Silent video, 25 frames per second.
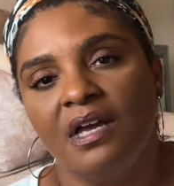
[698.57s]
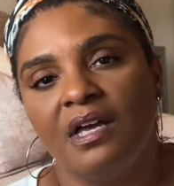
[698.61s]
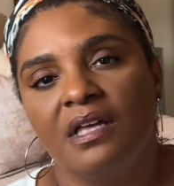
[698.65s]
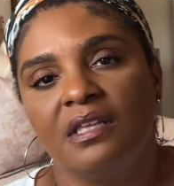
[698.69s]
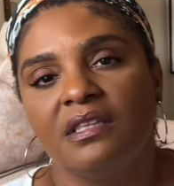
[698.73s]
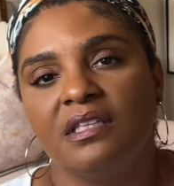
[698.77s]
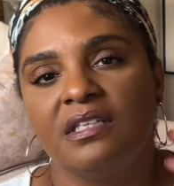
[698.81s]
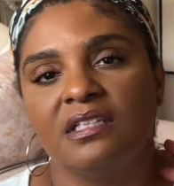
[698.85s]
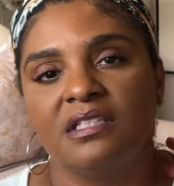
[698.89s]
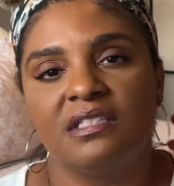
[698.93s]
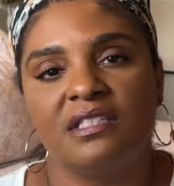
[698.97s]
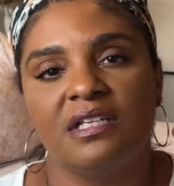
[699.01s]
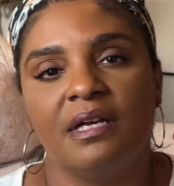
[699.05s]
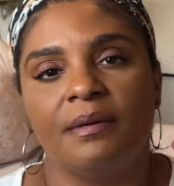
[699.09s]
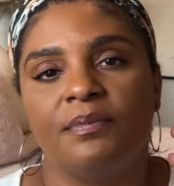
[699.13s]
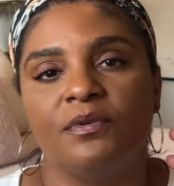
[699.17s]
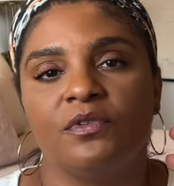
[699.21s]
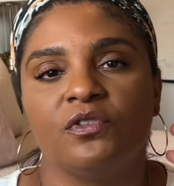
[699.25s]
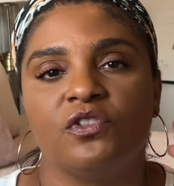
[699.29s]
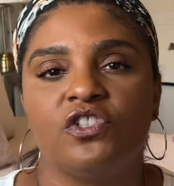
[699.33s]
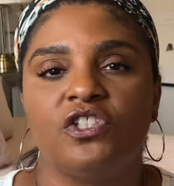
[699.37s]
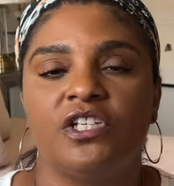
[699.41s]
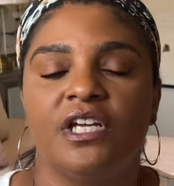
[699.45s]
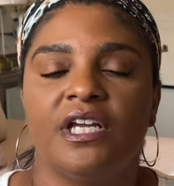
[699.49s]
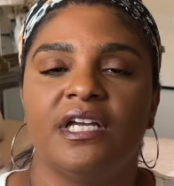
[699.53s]
This double
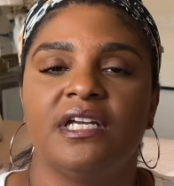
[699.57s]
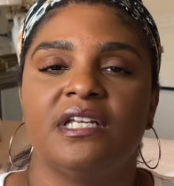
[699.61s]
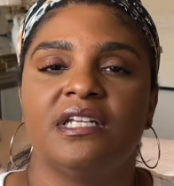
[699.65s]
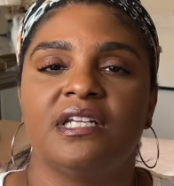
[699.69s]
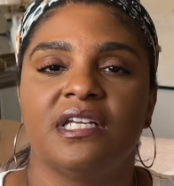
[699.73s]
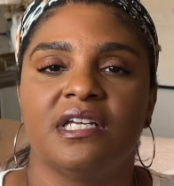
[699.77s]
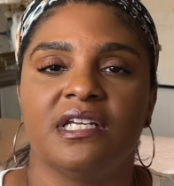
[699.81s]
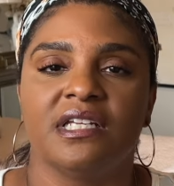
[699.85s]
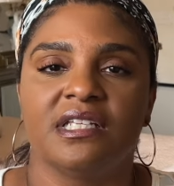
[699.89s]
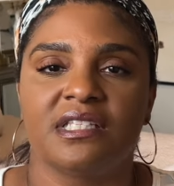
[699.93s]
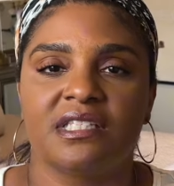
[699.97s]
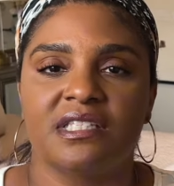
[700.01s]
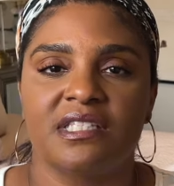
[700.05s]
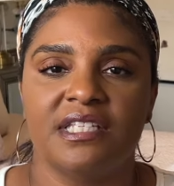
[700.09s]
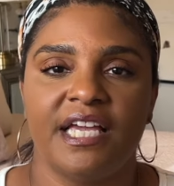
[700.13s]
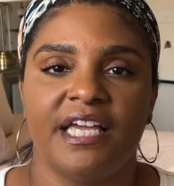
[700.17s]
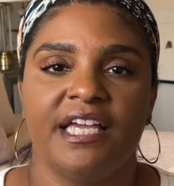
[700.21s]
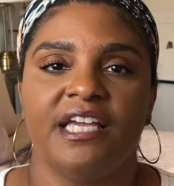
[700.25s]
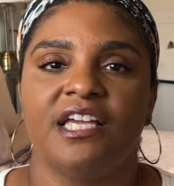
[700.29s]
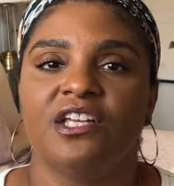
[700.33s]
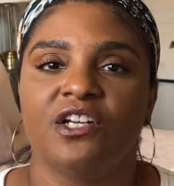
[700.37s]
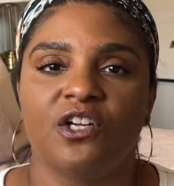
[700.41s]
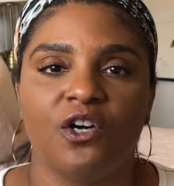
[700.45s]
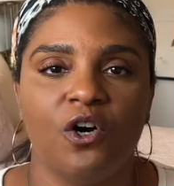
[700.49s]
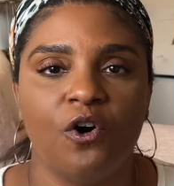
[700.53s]
chin is
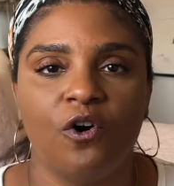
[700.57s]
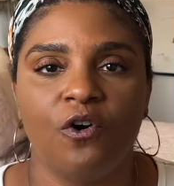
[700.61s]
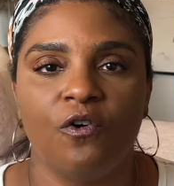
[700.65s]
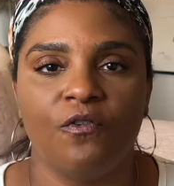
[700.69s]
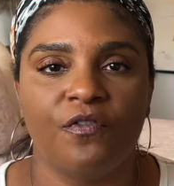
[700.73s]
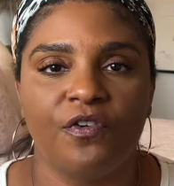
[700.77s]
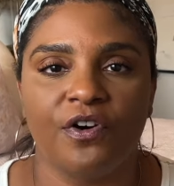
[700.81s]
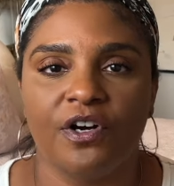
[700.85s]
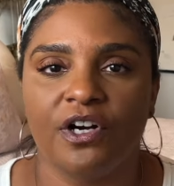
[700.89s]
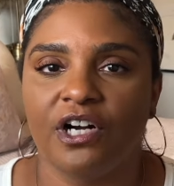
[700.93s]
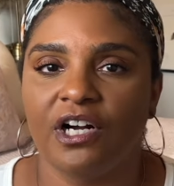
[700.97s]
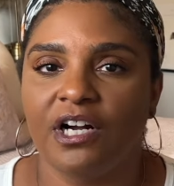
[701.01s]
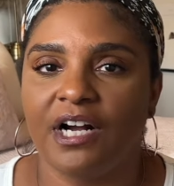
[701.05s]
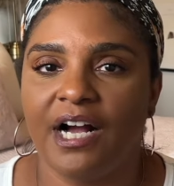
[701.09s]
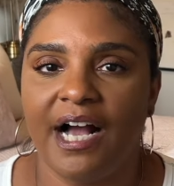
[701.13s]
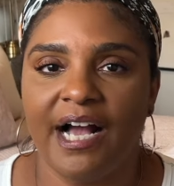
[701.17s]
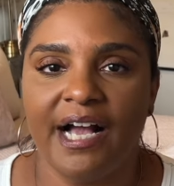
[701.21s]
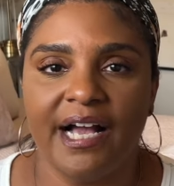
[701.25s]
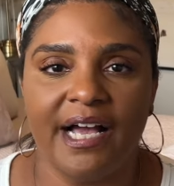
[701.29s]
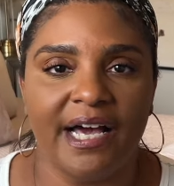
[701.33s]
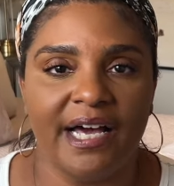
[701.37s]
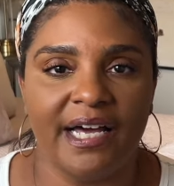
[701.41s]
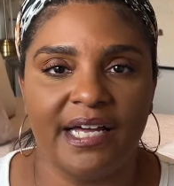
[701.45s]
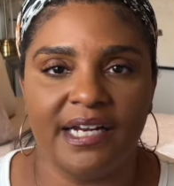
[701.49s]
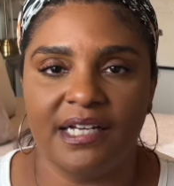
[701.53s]
taking over. I
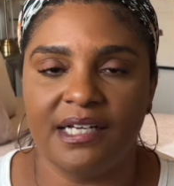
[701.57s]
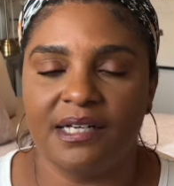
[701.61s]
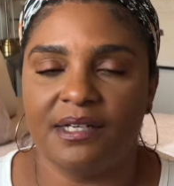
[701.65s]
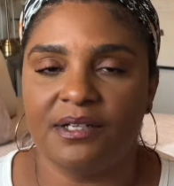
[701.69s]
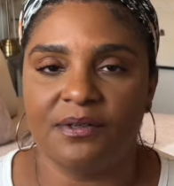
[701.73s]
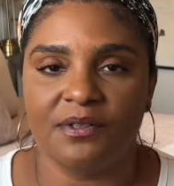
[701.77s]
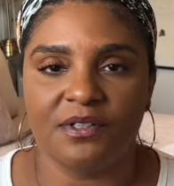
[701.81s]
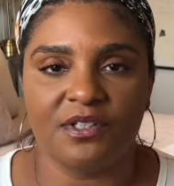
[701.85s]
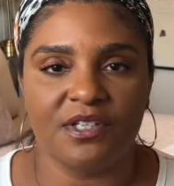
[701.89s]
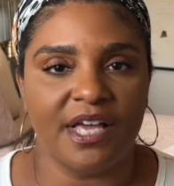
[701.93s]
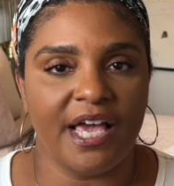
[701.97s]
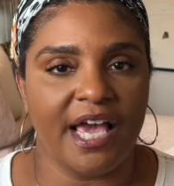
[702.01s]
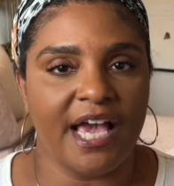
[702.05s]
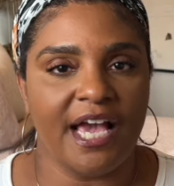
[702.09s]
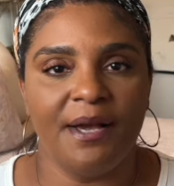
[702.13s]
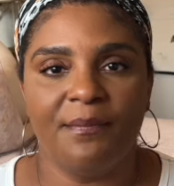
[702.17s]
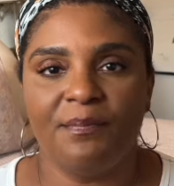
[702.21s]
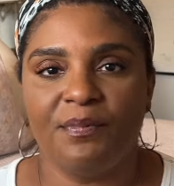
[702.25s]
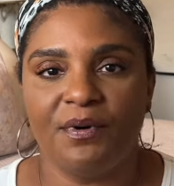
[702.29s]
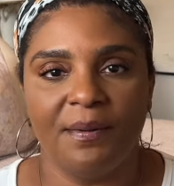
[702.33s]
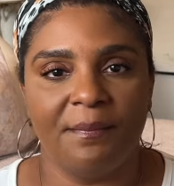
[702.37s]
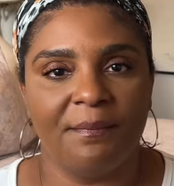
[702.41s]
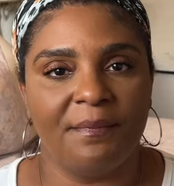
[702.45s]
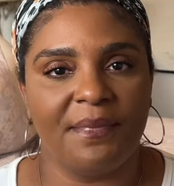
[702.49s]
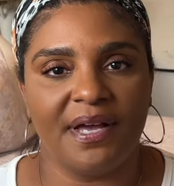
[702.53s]
got an
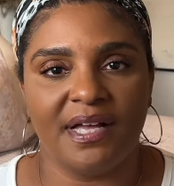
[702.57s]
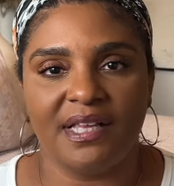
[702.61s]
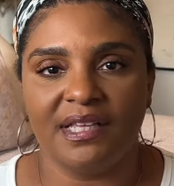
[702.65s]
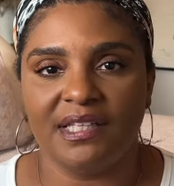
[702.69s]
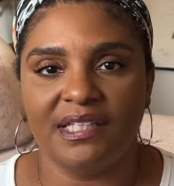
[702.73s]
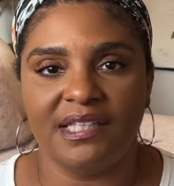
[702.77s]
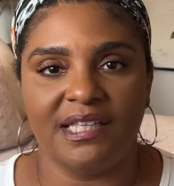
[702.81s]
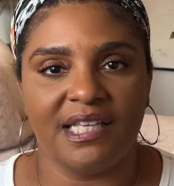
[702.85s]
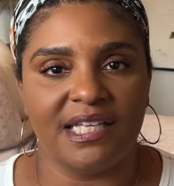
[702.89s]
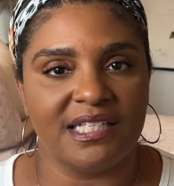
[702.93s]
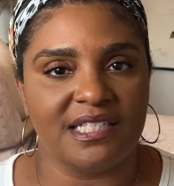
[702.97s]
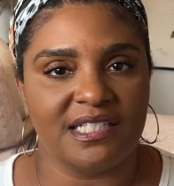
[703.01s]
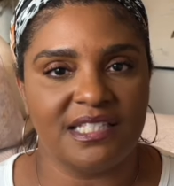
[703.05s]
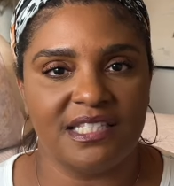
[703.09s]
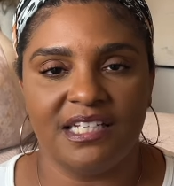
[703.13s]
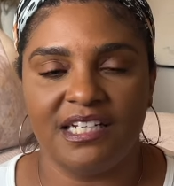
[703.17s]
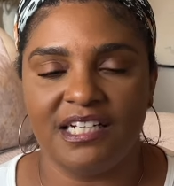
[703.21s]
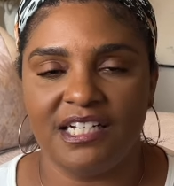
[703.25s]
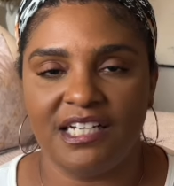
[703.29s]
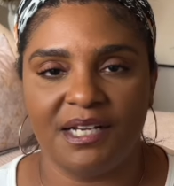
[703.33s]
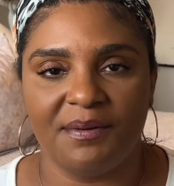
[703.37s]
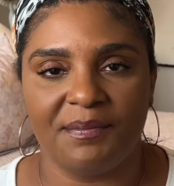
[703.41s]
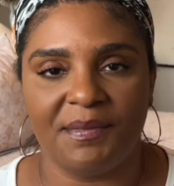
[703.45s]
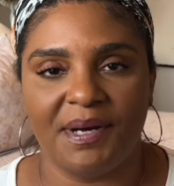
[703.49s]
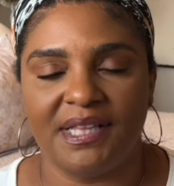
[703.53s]
apron belly that's sitting
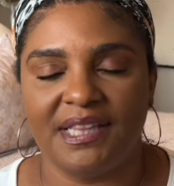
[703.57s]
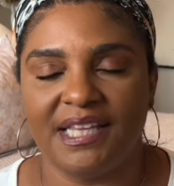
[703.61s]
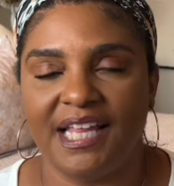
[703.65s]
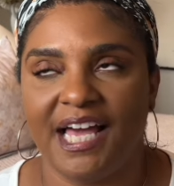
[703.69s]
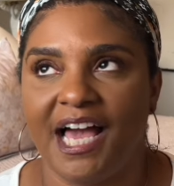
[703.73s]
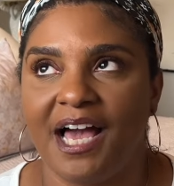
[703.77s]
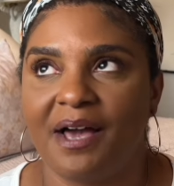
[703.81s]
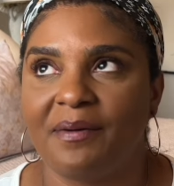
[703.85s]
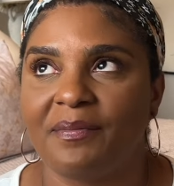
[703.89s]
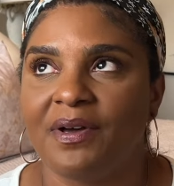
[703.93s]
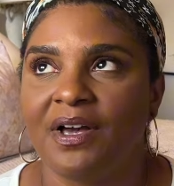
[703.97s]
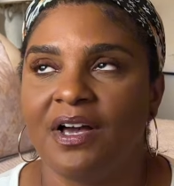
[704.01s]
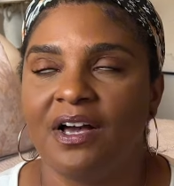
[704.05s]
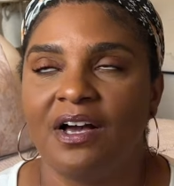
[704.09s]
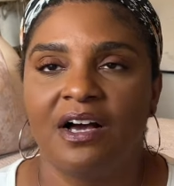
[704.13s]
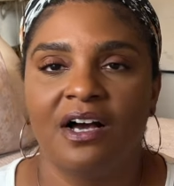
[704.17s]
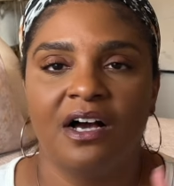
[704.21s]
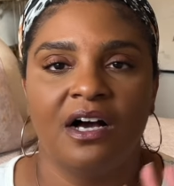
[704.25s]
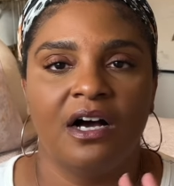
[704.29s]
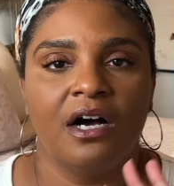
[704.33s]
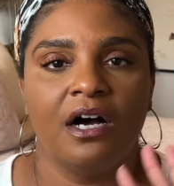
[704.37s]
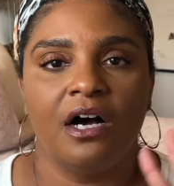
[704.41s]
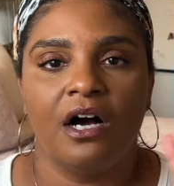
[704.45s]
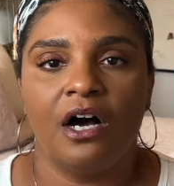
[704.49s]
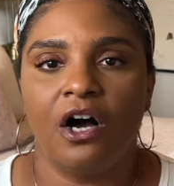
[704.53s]
in my lap,
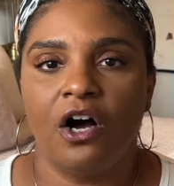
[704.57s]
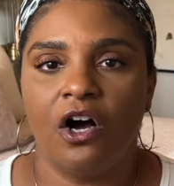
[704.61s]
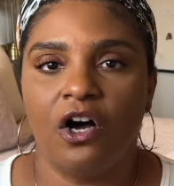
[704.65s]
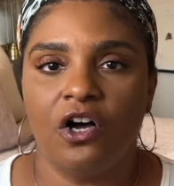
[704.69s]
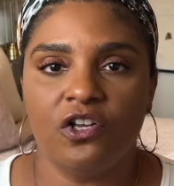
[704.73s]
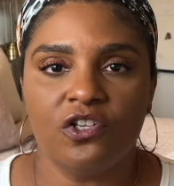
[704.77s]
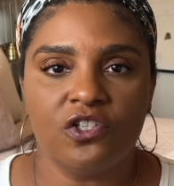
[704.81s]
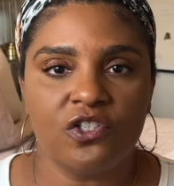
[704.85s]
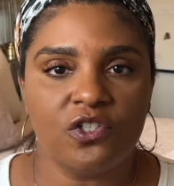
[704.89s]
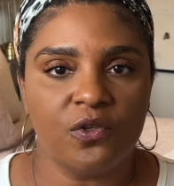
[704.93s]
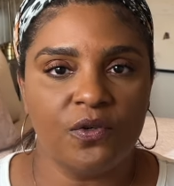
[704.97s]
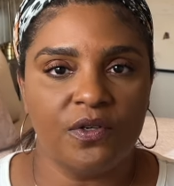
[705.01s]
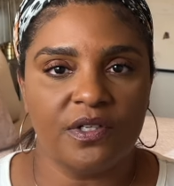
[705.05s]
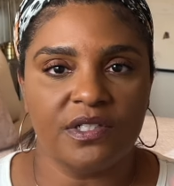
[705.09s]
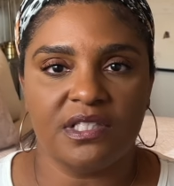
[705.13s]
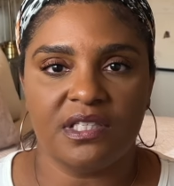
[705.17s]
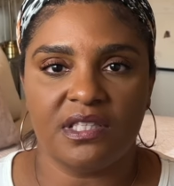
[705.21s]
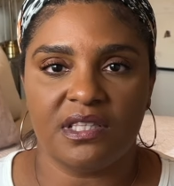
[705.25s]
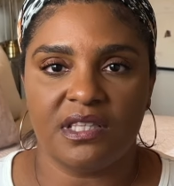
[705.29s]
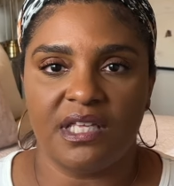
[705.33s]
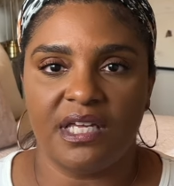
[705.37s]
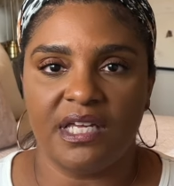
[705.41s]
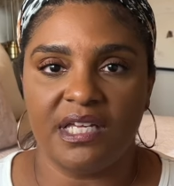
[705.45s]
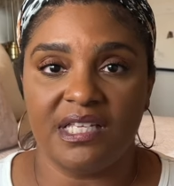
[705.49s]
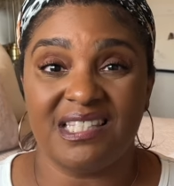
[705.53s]
all sorts of
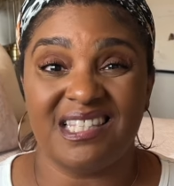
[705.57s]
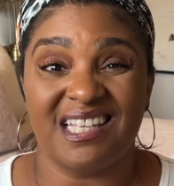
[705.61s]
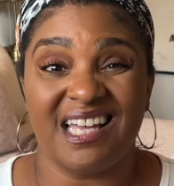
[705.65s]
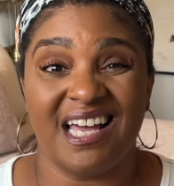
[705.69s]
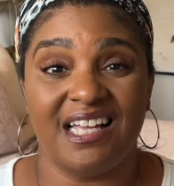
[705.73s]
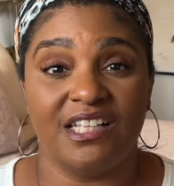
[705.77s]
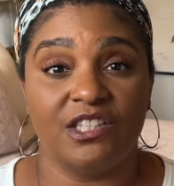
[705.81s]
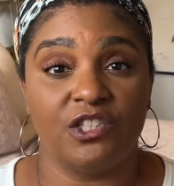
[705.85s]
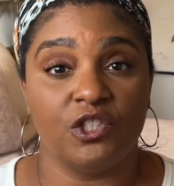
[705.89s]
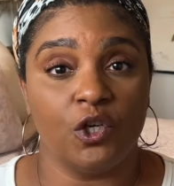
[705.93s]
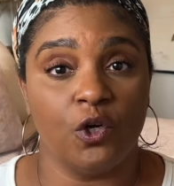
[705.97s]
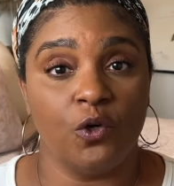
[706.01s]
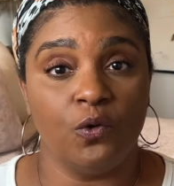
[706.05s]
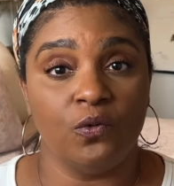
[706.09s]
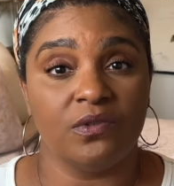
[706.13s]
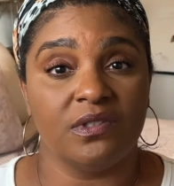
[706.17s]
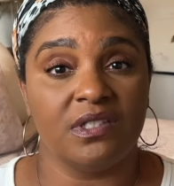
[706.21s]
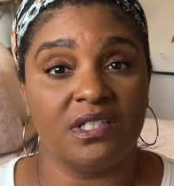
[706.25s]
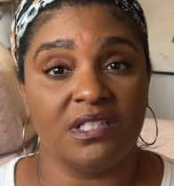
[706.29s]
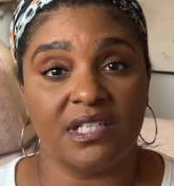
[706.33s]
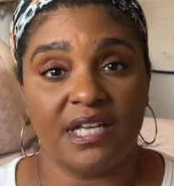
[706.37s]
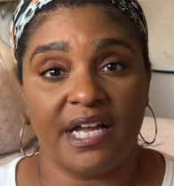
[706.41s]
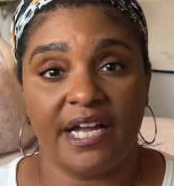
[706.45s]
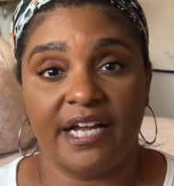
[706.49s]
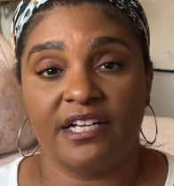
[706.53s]
things that I don't
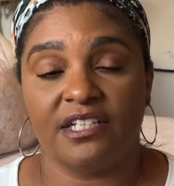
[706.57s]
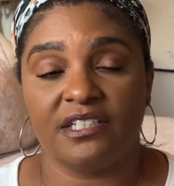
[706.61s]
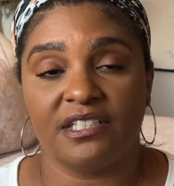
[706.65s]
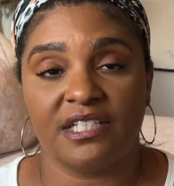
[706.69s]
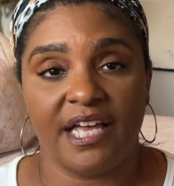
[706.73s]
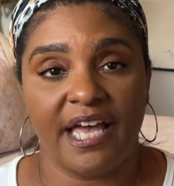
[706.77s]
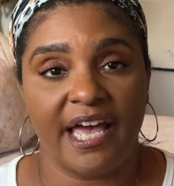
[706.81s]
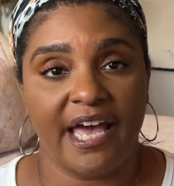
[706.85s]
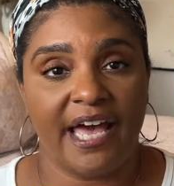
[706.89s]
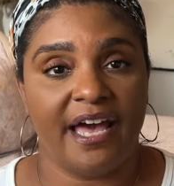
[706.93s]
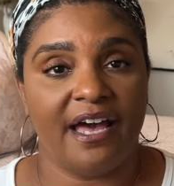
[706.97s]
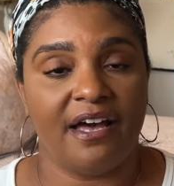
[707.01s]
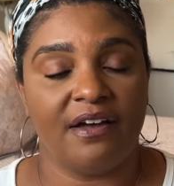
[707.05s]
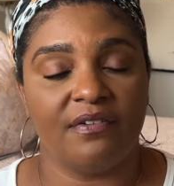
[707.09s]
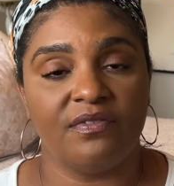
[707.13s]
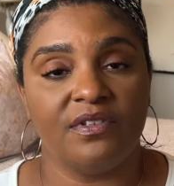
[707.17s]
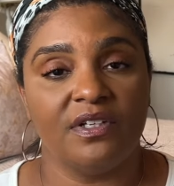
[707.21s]
desire to have.